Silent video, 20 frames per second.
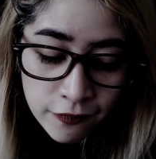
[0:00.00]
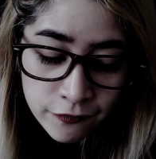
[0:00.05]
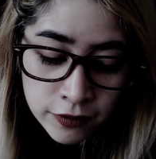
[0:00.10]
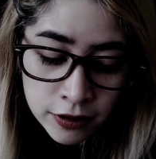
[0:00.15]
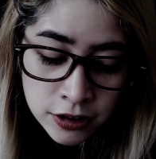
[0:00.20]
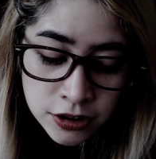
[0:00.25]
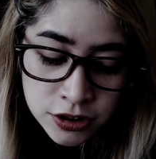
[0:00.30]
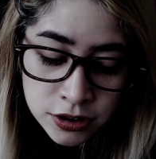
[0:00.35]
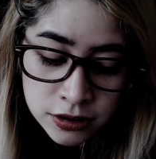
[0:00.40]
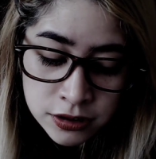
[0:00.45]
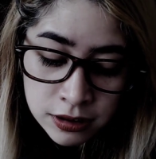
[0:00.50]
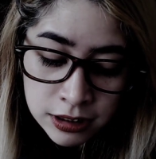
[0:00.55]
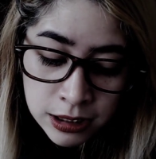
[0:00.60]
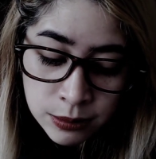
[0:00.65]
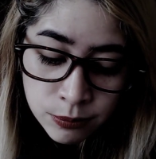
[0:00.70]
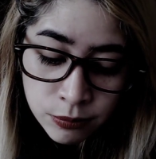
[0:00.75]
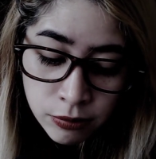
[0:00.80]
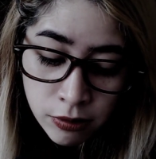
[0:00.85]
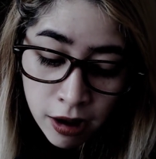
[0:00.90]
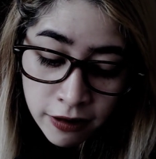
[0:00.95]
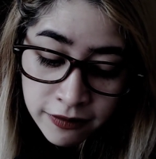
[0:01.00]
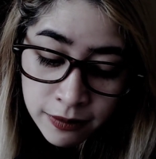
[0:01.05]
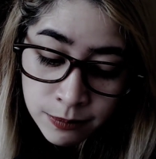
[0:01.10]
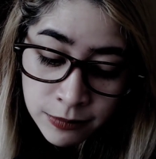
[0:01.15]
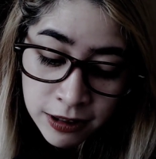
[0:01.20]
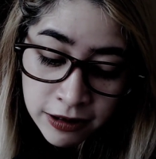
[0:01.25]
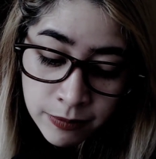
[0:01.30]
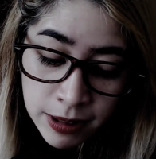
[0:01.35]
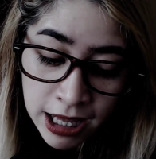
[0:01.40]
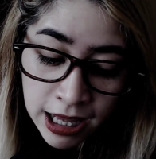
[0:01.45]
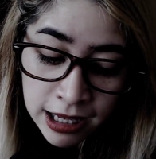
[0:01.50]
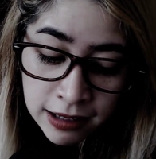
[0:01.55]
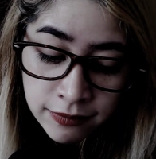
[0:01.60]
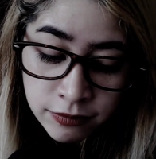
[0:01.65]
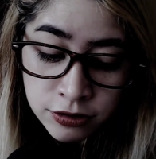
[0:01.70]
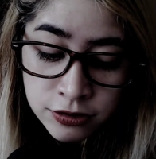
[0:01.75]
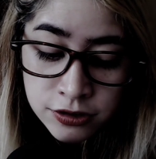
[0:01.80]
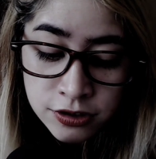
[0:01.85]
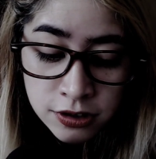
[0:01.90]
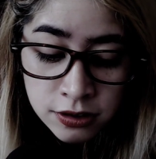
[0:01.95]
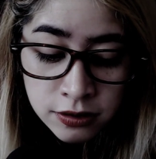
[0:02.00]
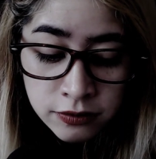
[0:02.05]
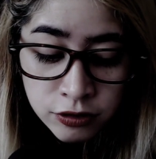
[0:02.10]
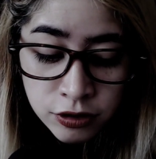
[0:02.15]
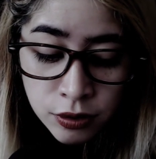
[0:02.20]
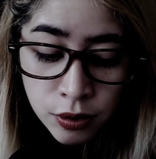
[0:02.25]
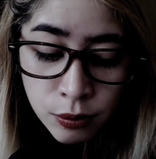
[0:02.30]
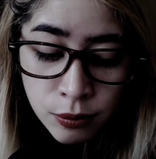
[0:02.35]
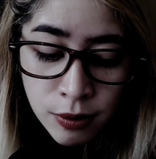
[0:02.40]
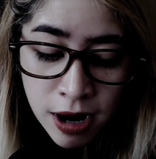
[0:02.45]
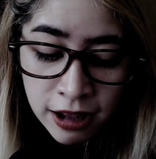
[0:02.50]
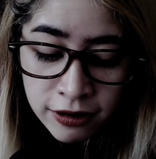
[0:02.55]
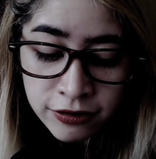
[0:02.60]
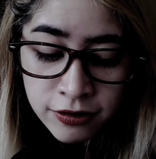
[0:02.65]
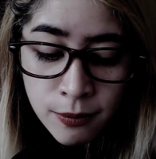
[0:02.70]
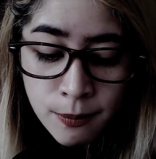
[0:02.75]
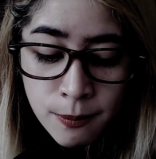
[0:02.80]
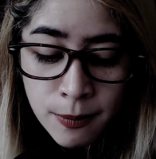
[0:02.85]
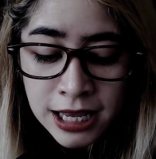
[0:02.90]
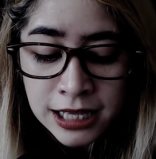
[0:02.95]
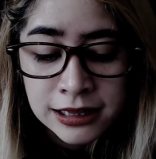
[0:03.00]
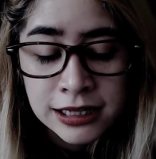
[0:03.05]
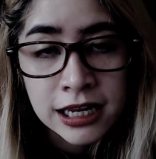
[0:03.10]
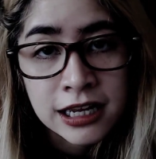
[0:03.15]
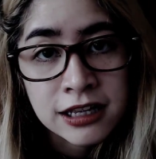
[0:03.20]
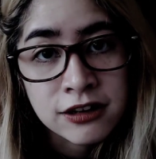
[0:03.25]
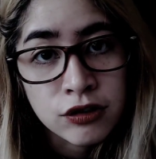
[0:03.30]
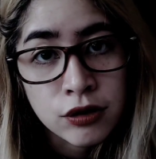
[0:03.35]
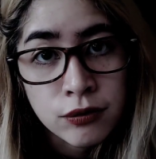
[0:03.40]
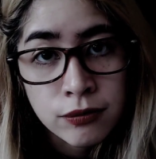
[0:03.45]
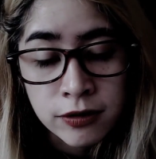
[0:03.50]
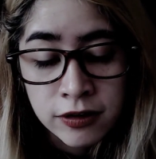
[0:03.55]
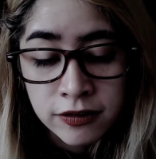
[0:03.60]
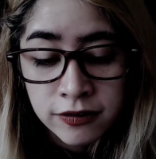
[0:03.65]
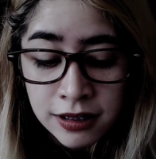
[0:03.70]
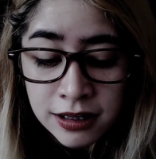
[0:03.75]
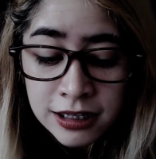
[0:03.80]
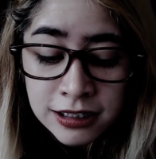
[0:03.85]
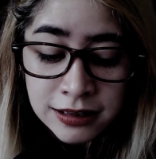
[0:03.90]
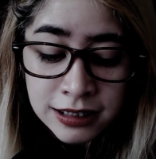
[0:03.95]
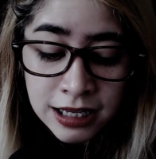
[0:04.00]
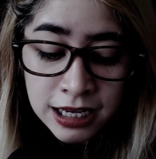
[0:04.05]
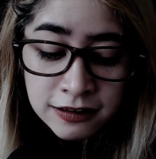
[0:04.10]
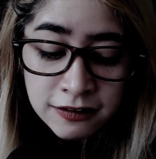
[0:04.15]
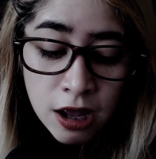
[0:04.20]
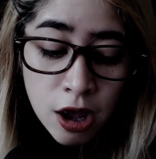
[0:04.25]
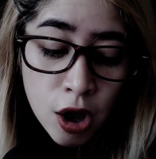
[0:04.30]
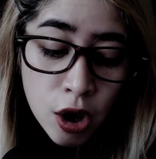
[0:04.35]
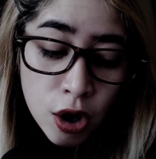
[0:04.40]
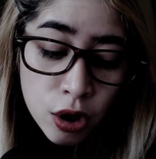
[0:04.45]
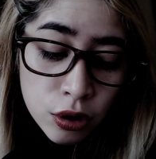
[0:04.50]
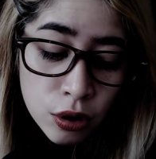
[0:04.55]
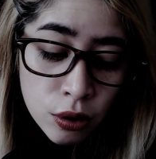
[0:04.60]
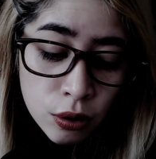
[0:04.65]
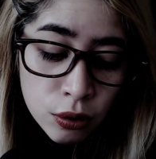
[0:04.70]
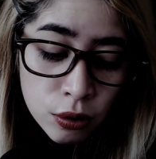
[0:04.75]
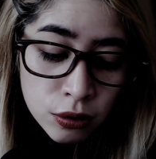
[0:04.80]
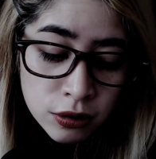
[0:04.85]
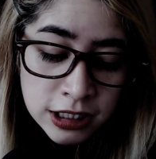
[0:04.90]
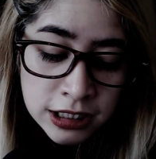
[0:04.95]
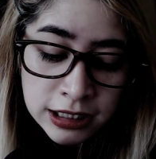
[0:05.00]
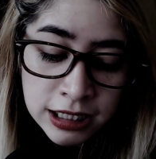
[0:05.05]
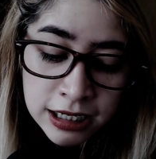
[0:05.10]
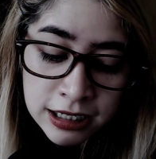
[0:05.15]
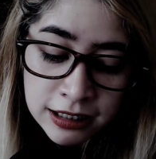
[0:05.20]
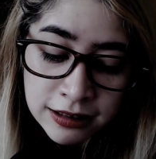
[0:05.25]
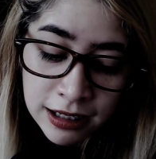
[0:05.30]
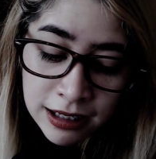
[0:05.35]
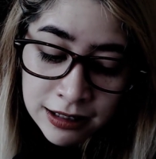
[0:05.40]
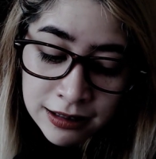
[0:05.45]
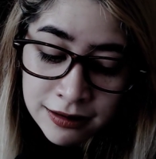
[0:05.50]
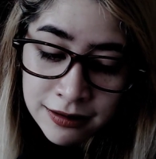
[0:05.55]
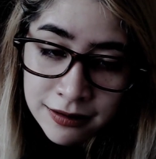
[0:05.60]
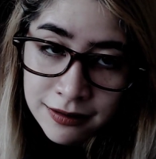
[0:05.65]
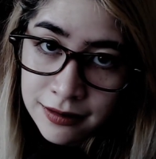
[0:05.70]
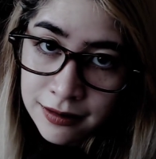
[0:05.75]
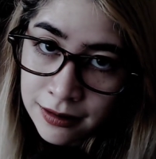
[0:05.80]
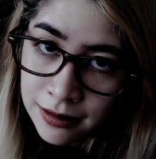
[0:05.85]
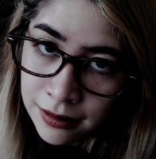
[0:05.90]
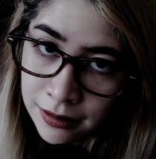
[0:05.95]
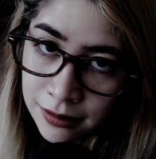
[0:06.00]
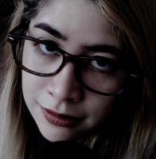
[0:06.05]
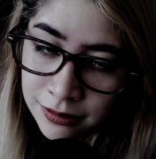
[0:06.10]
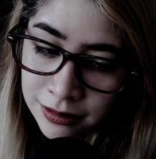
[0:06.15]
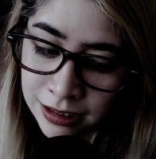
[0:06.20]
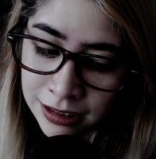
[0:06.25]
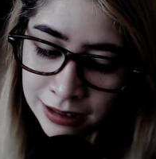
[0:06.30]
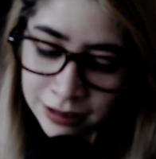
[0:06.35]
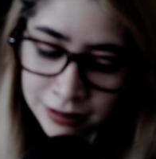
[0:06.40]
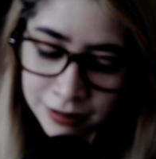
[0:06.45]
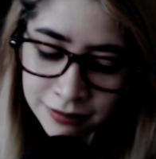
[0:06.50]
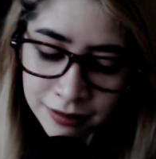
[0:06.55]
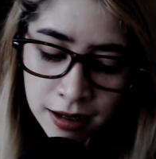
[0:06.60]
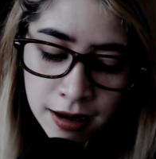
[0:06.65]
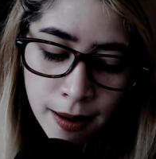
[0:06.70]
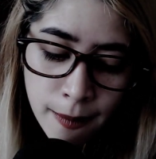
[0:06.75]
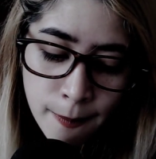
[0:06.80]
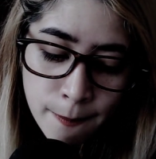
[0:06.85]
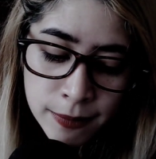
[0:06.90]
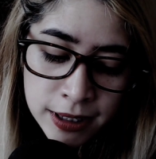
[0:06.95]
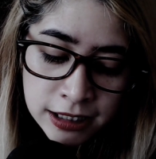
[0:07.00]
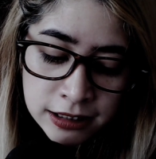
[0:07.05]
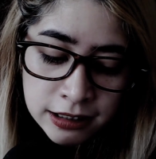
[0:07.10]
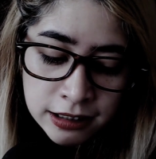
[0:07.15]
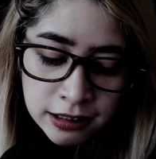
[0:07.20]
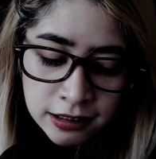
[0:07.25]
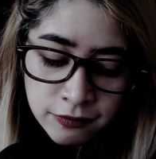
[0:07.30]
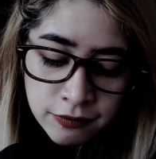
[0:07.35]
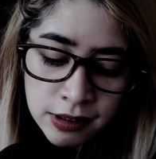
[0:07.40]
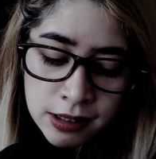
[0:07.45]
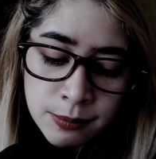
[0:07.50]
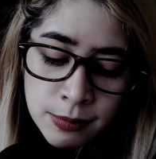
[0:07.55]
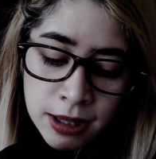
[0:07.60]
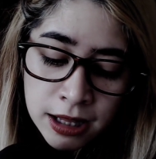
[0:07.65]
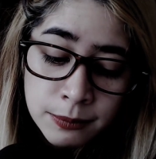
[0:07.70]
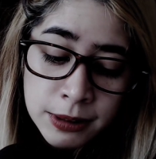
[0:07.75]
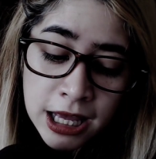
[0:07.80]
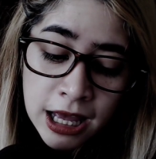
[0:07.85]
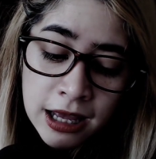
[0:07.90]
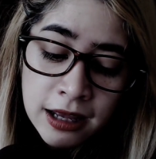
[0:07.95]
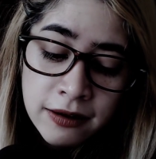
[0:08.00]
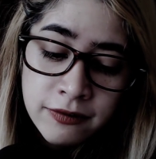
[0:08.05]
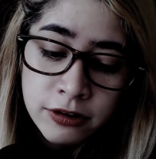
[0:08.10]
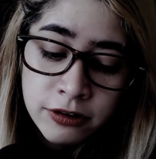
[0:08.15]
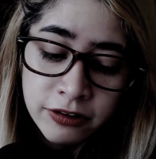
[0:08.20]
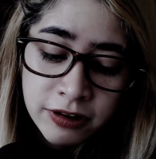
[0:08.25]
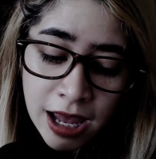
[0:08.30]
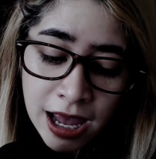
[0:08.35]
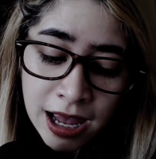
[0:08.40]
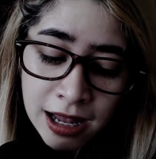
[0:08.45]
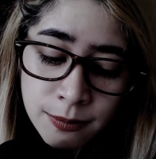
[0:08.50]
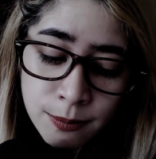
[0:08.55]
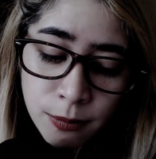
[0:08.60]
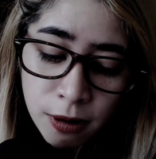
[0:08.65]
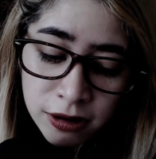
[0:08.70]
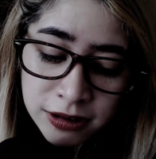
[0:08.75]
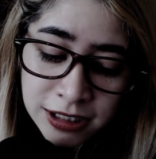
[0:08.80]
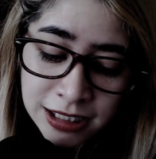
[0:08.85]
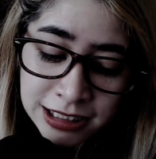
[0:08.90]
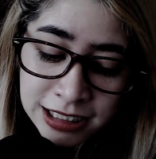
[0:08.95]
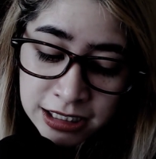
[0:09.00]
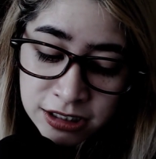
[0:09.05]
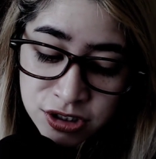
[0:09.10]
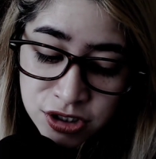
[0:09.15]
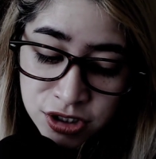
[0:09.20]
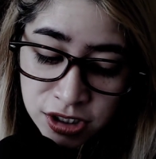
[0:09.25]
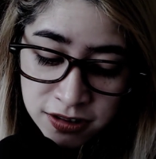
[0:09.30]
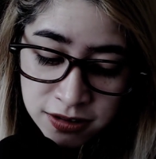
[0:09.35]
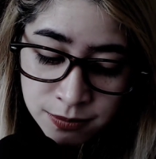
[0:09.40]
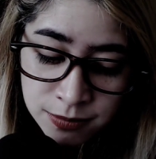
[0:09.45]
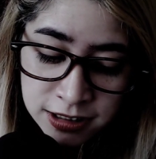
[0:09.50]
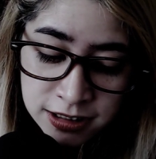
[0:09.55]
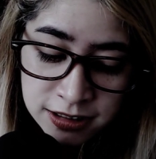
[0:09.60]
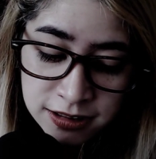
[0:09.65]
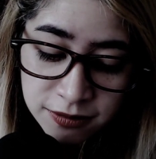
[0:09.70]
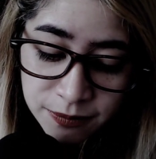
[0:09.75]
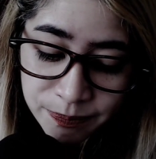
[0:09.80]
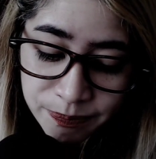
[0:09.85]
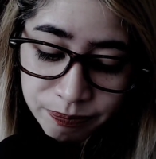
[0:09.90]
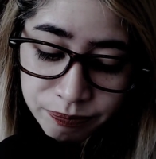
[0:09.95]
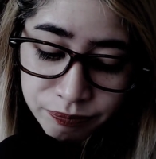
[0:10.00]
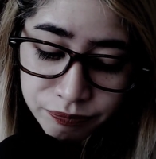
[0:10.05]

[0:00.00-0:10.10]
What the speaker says: Functionally, proceptive behaviors serve to arouse the male and to facilitate, coordinate, and synchronize male and female behaviors and bodily adjustments